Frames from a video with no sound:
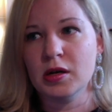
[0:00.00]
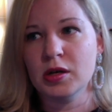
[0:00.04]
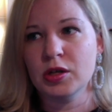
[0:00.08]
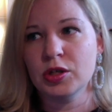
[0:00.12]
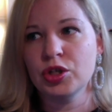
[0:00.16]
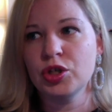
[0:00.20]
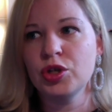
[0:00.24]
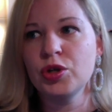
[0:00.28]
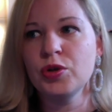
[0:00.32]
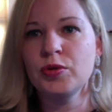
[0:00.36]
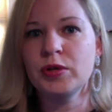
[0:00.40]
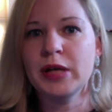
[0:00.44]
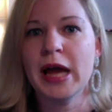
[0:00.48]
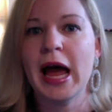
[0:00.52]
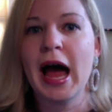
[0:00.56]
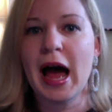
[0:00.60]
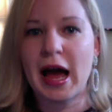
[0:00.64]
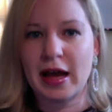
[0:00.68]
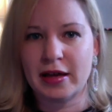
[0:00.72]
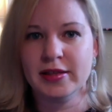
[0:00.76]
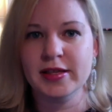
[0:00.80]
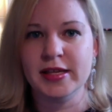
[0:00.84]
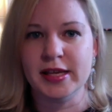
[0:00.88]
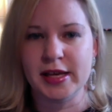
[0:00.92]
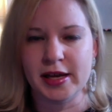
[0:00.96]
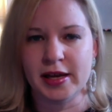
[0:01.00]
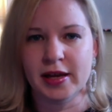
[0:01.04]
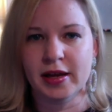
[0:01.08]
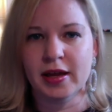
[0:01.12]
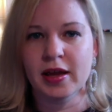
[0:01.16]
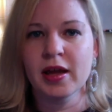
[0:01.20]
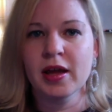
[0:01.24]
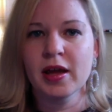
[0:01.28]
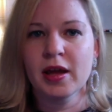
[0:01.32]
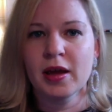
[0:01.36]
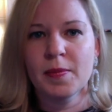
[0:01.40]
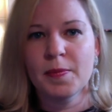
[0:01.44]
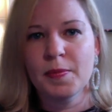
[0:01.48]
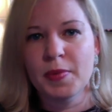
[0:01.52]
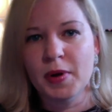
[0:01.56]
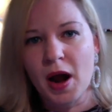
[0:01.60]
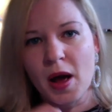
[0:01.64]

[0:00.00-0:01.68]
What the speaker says: too taxing, but